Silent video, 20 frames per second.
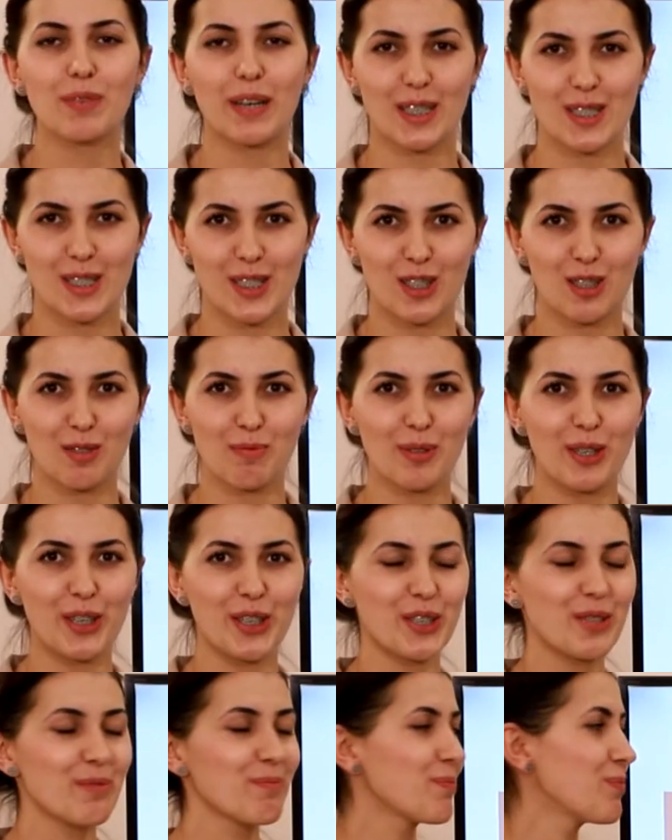practical
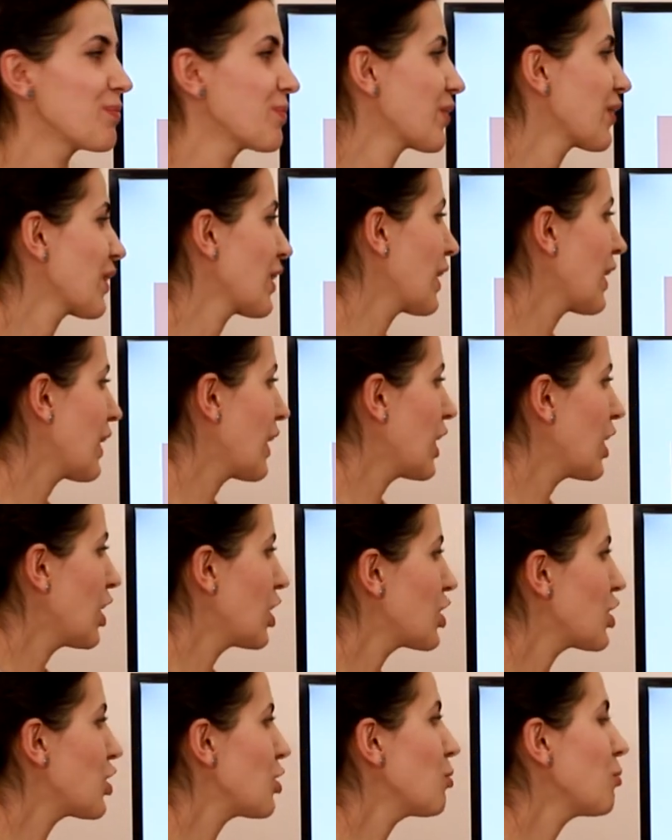part.
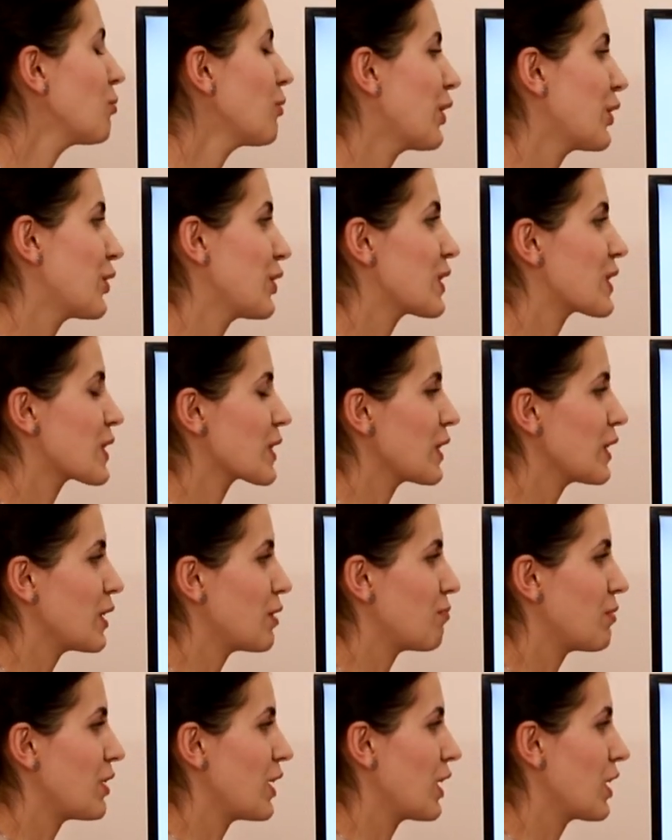You weren't
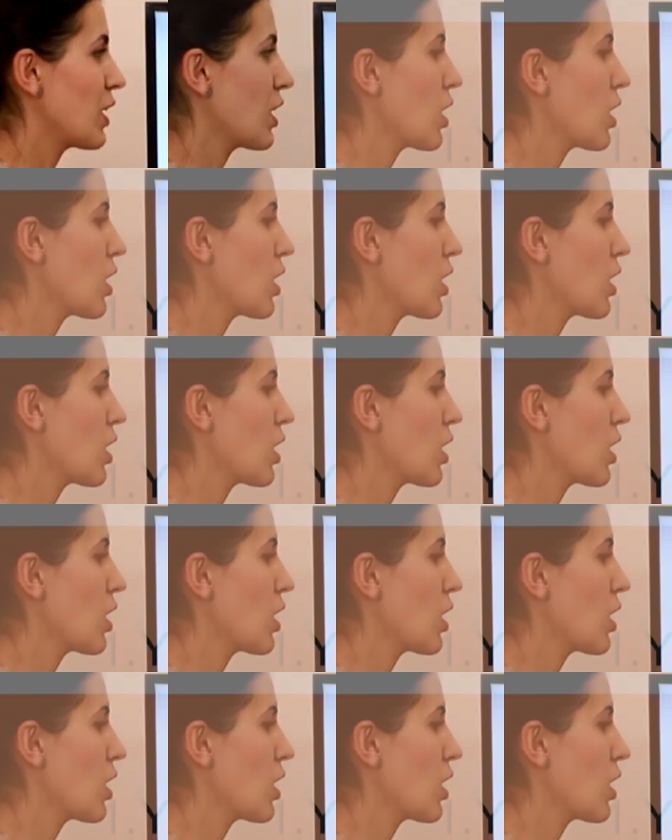sleeping,